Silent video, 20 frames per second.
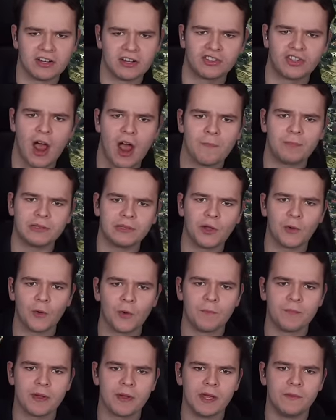things up a
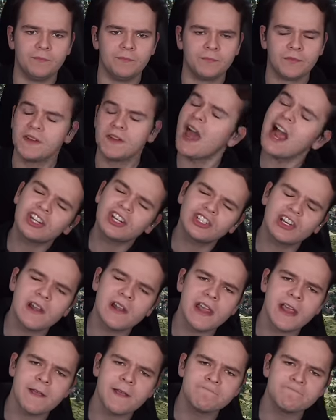little bit. And
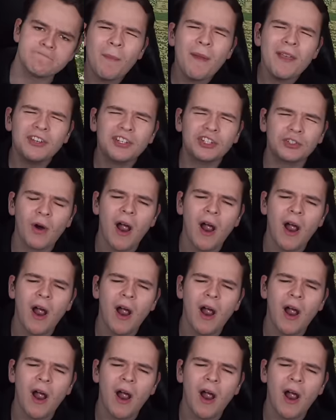actually, let's maybe